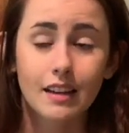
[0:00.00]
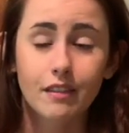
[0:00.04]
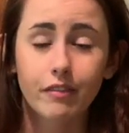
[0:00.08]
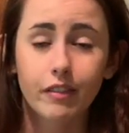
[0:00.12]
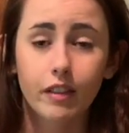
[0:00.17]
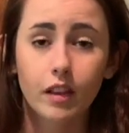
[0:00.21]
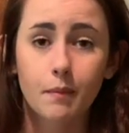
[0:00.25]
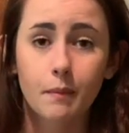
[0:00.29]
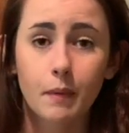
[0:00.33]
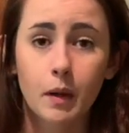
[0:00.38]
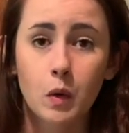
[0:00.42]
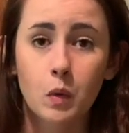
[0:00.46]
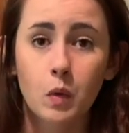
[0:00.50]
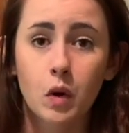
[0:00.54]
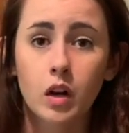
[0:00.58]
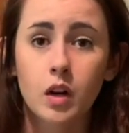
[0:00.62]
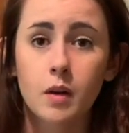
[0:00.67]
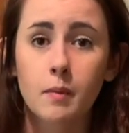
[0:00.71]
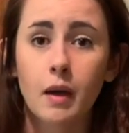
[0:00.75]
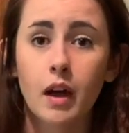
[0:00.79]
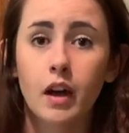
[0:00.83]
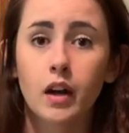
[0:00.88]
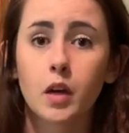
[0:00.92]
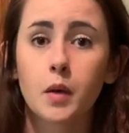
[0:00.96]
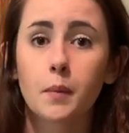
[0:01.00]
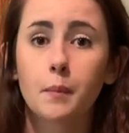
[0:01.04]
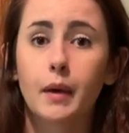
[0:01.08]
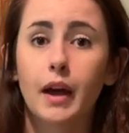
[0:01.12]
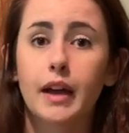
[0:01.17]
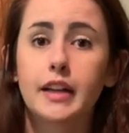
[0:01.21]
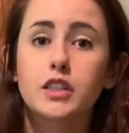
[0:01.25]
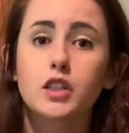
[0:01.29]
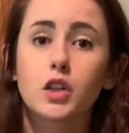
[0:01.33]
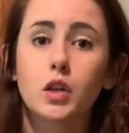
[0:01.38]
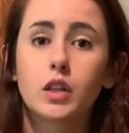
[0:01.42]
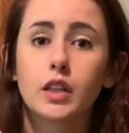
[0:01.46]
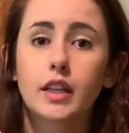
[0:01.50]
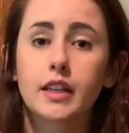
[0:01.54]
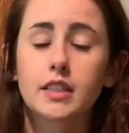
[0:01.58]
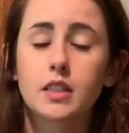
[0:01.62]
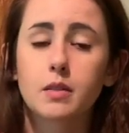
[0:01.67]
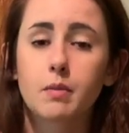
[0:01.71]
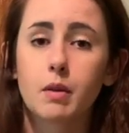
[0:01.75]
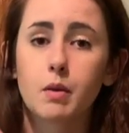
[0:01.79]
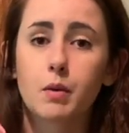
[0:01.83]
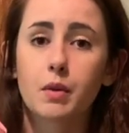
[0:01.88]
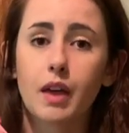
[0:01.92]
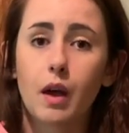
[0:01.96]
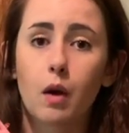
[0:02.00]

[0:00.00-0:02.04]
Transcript: and fill up my water bottle, but I don't like to be